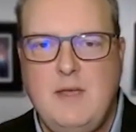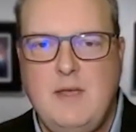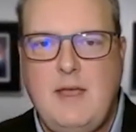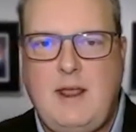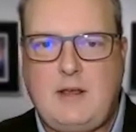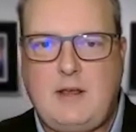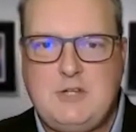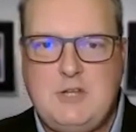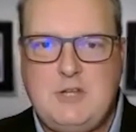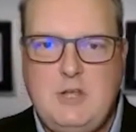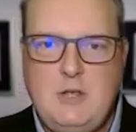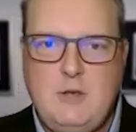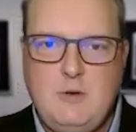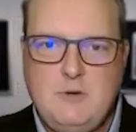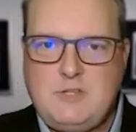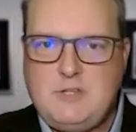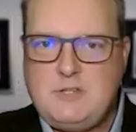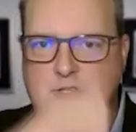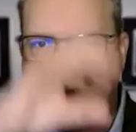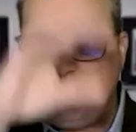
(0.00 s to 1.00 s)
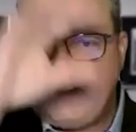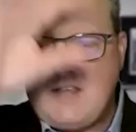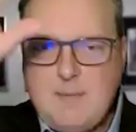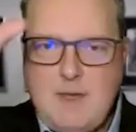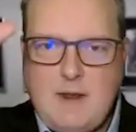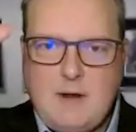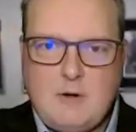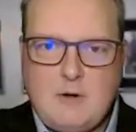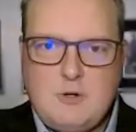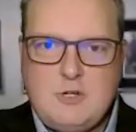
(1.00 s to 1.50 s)
It actually uses
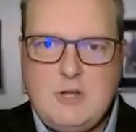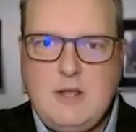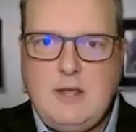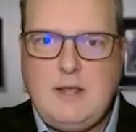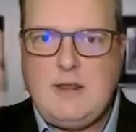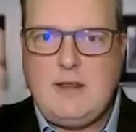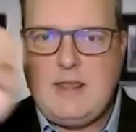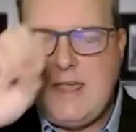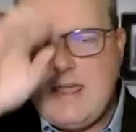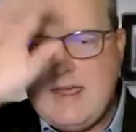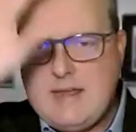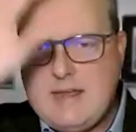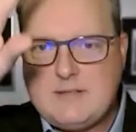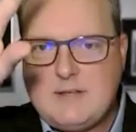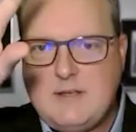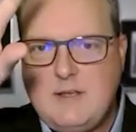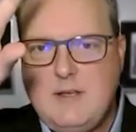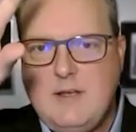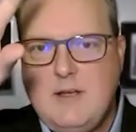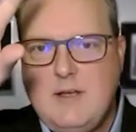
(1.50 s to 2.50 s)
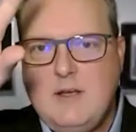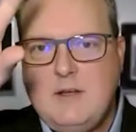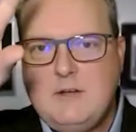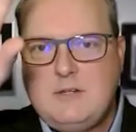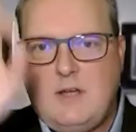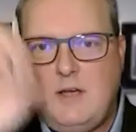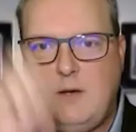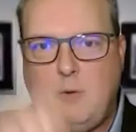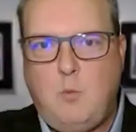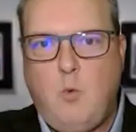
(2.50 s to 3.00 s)
steam energy and heat
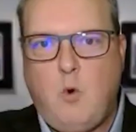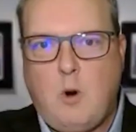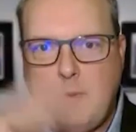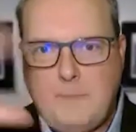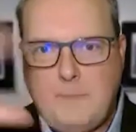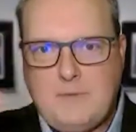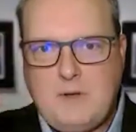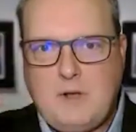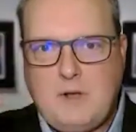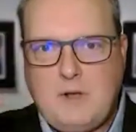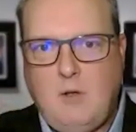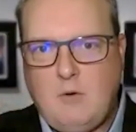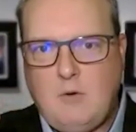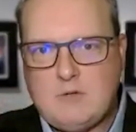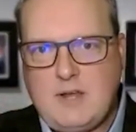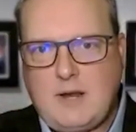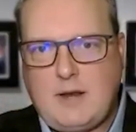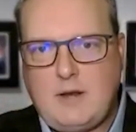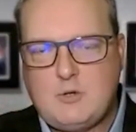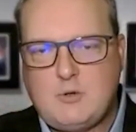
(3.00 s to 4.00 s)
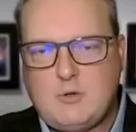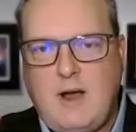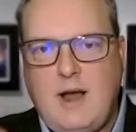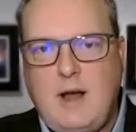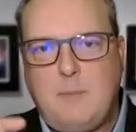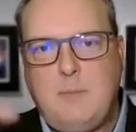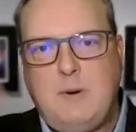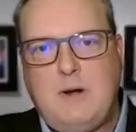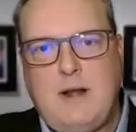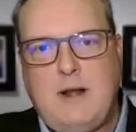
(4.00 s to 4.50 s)
to warm up the clothes like a
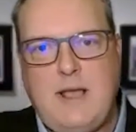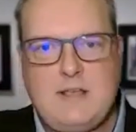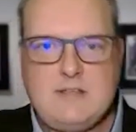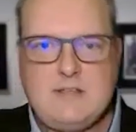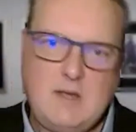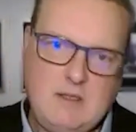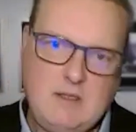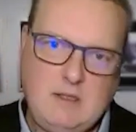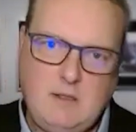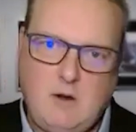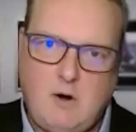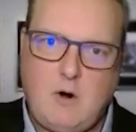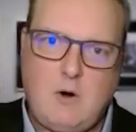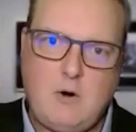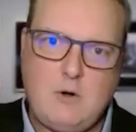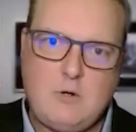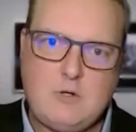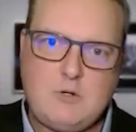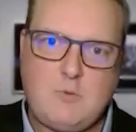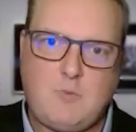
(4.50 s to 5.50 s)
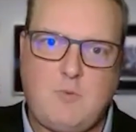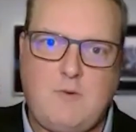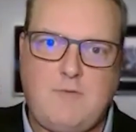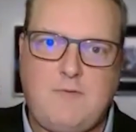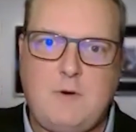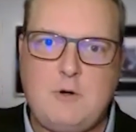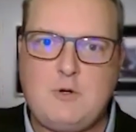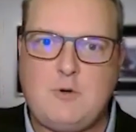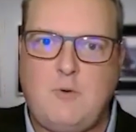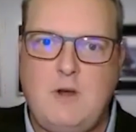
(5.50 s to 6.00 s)
dryer, but it has a large
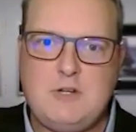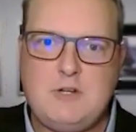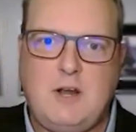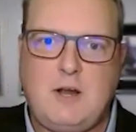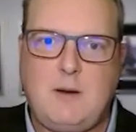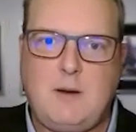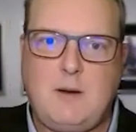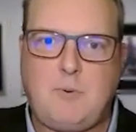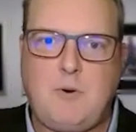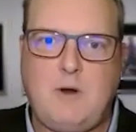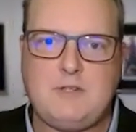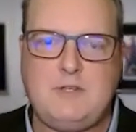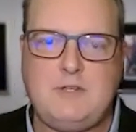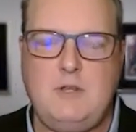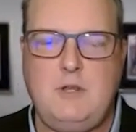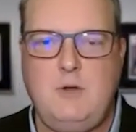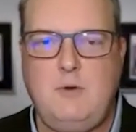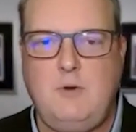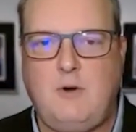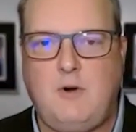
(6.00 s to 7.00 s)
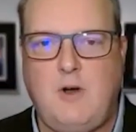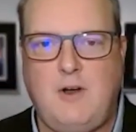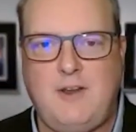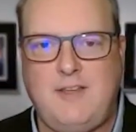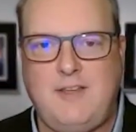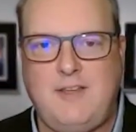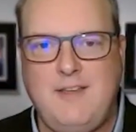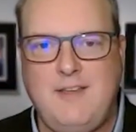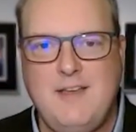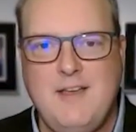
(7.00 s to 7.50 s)
refrigeration compressing unit on
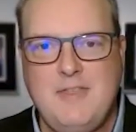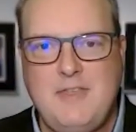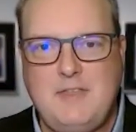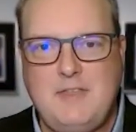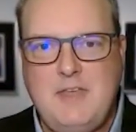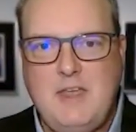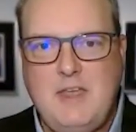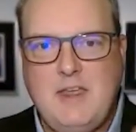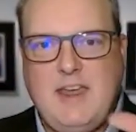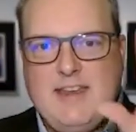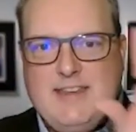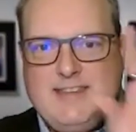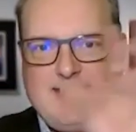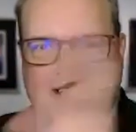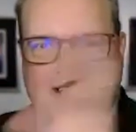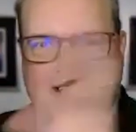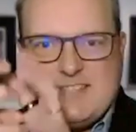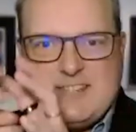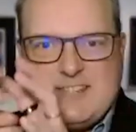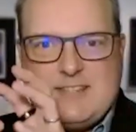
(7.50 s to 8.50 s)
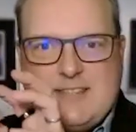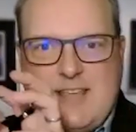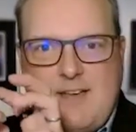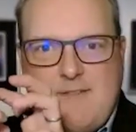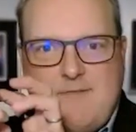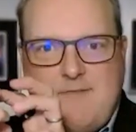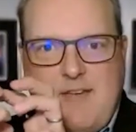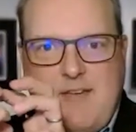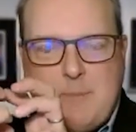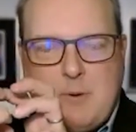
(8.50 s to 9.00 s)
it that then condenses
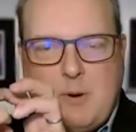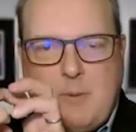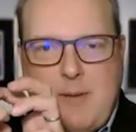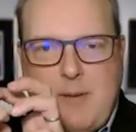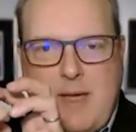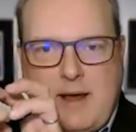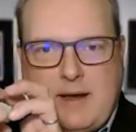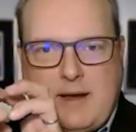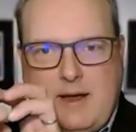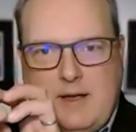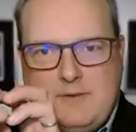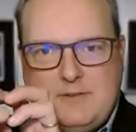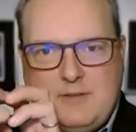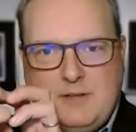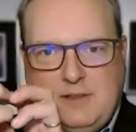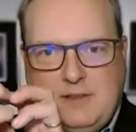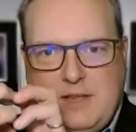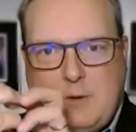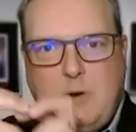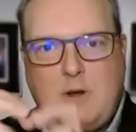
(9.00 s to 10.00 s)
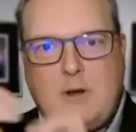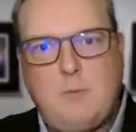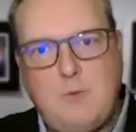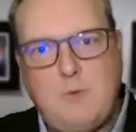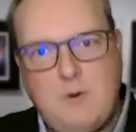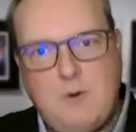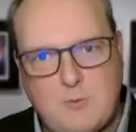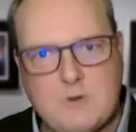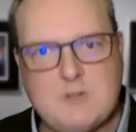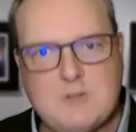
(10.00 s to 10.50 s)
that vapor back out into liquid, and
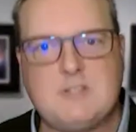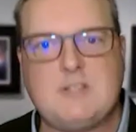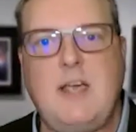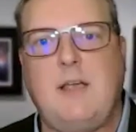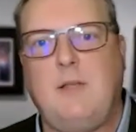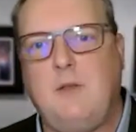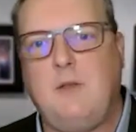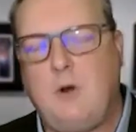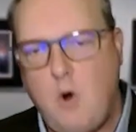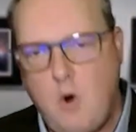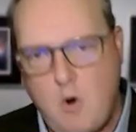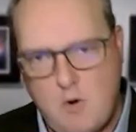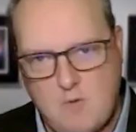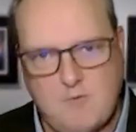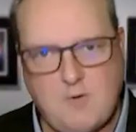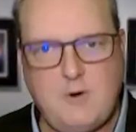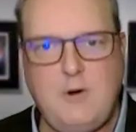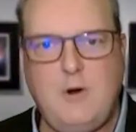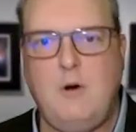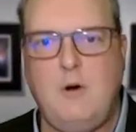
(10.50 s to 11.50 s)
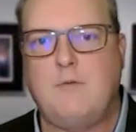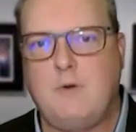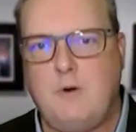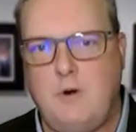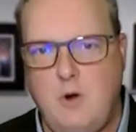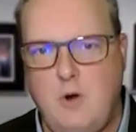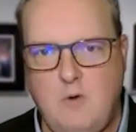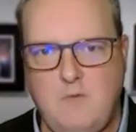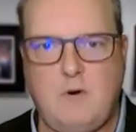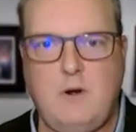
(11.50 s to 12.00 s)
we recycle it over and over
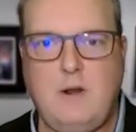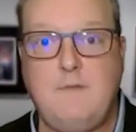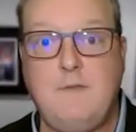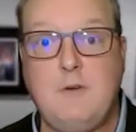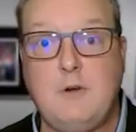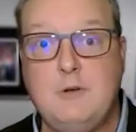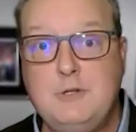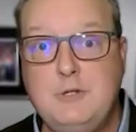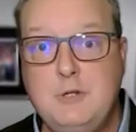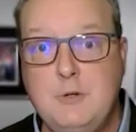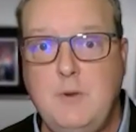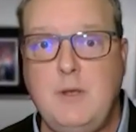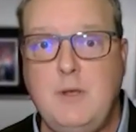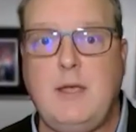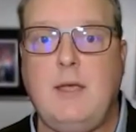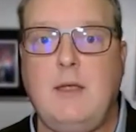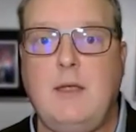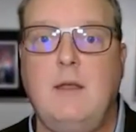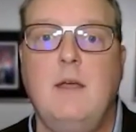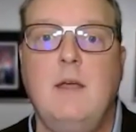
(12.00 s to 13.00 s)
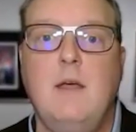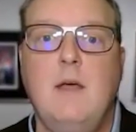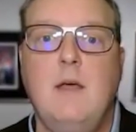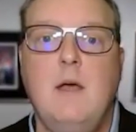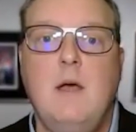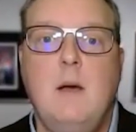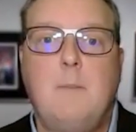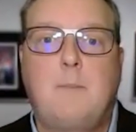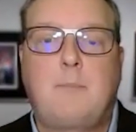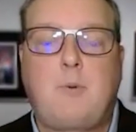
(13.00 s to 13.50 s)
and over. And if you're doing it
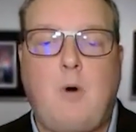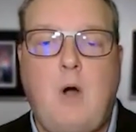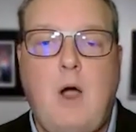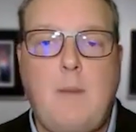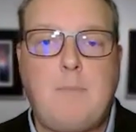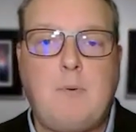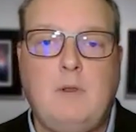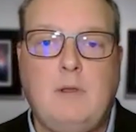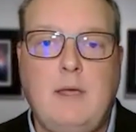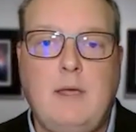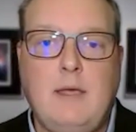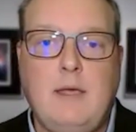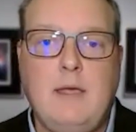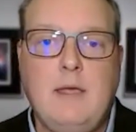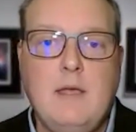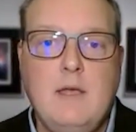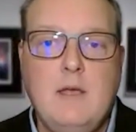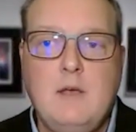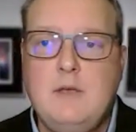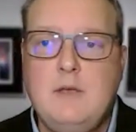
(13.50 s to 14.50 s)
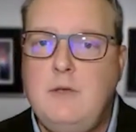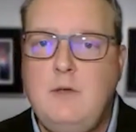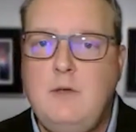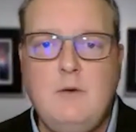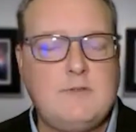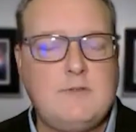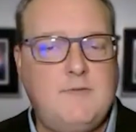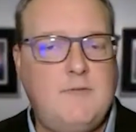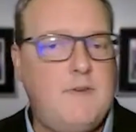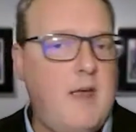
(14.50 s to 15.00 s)
properly, you
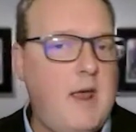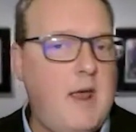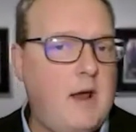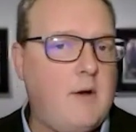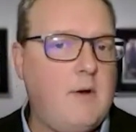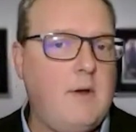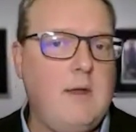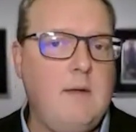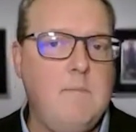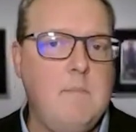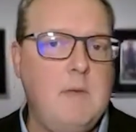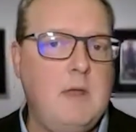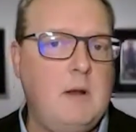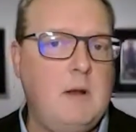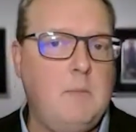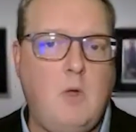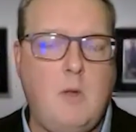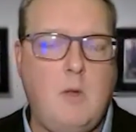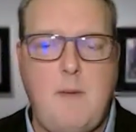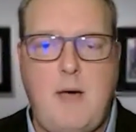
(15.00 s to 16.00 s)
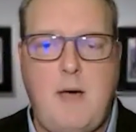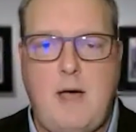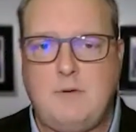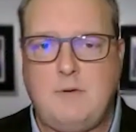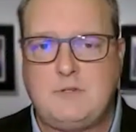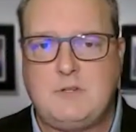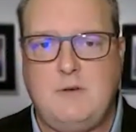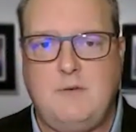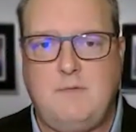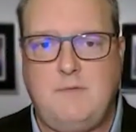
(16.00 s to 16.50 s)
use very minimal
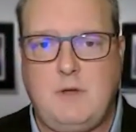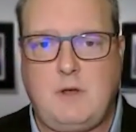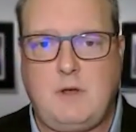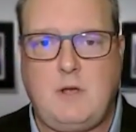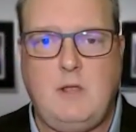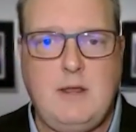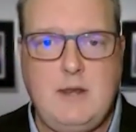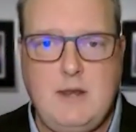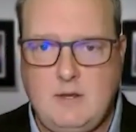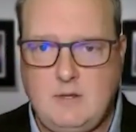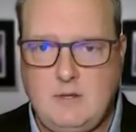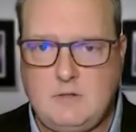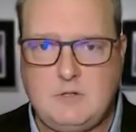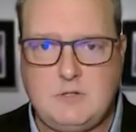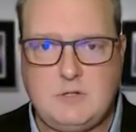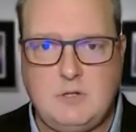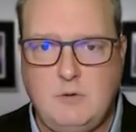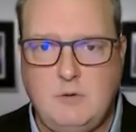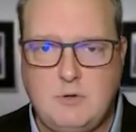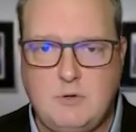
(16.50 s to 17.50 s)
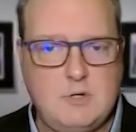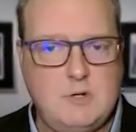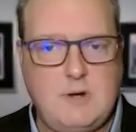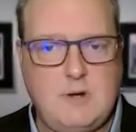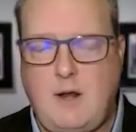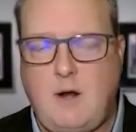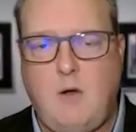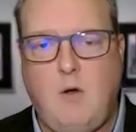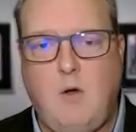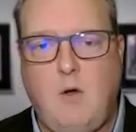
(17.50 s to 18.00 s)
amounts of the cleaning solution
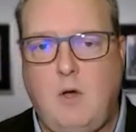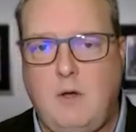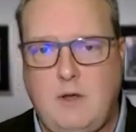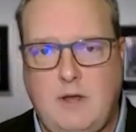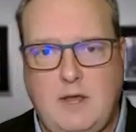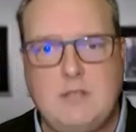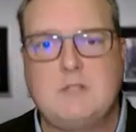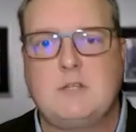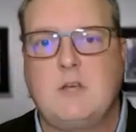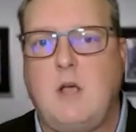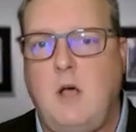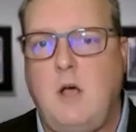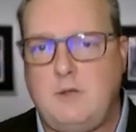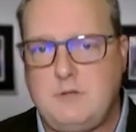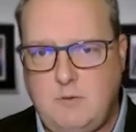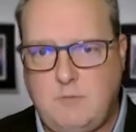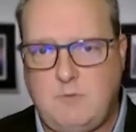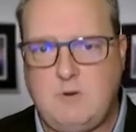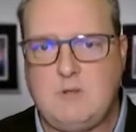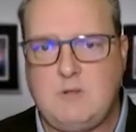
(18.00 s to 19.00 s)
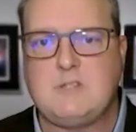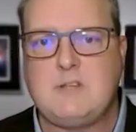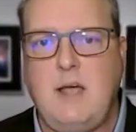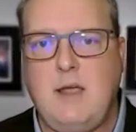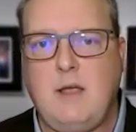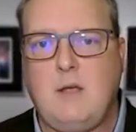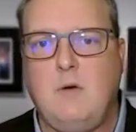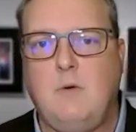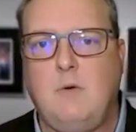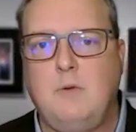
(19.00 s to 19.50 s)
at all. It gets constantly
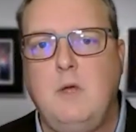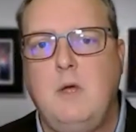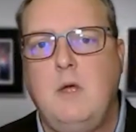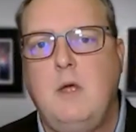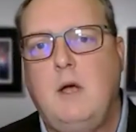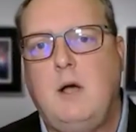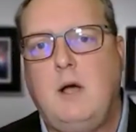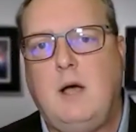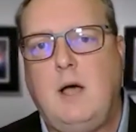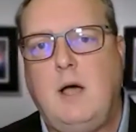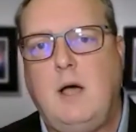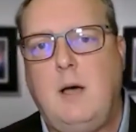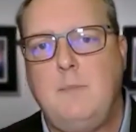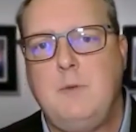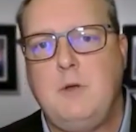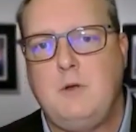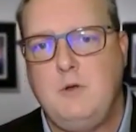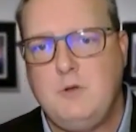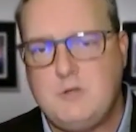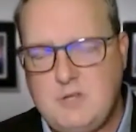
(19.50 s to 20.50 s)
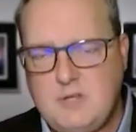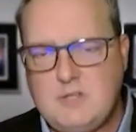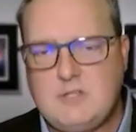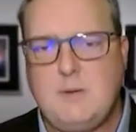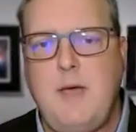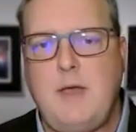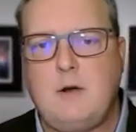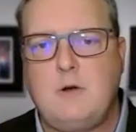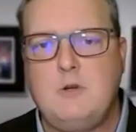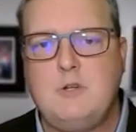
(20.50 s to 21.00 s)
recycled. You're using
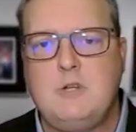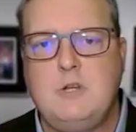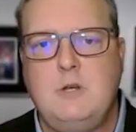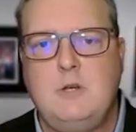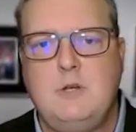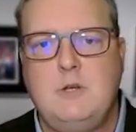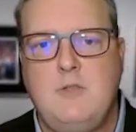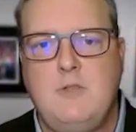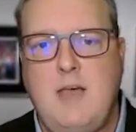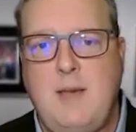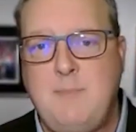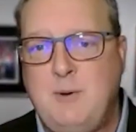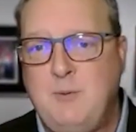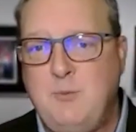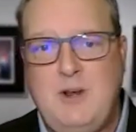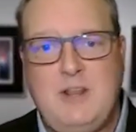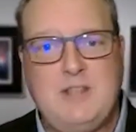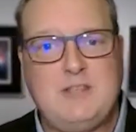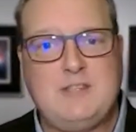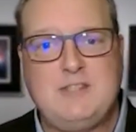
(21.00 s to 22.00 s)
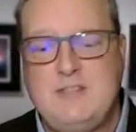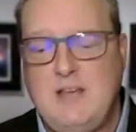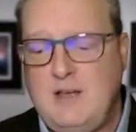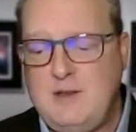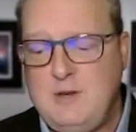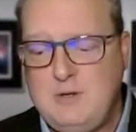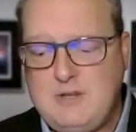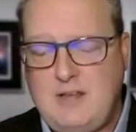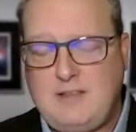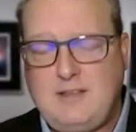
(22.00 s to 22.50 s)
some energy to do that, but when it's done,
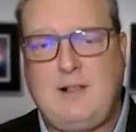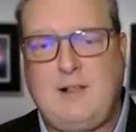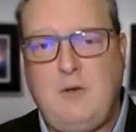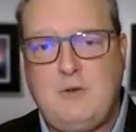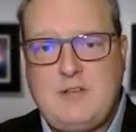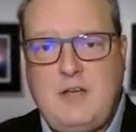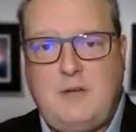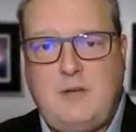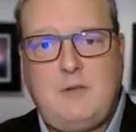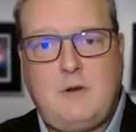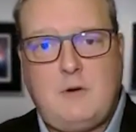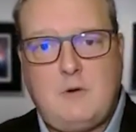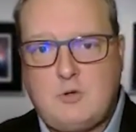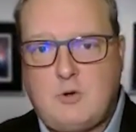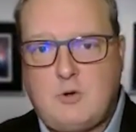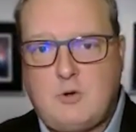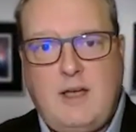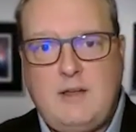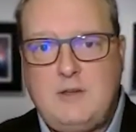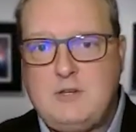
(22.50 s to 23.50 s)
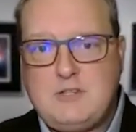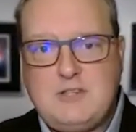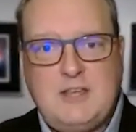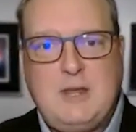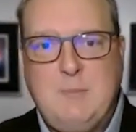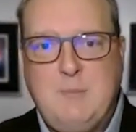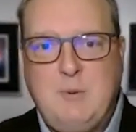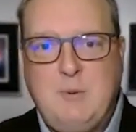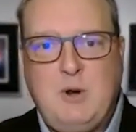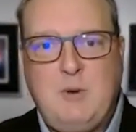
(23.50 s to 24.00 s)
you take the clothes out, they're dry, just
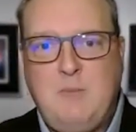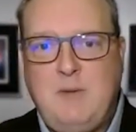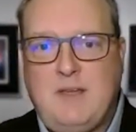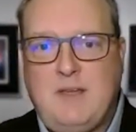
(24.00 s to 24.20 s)
like you put them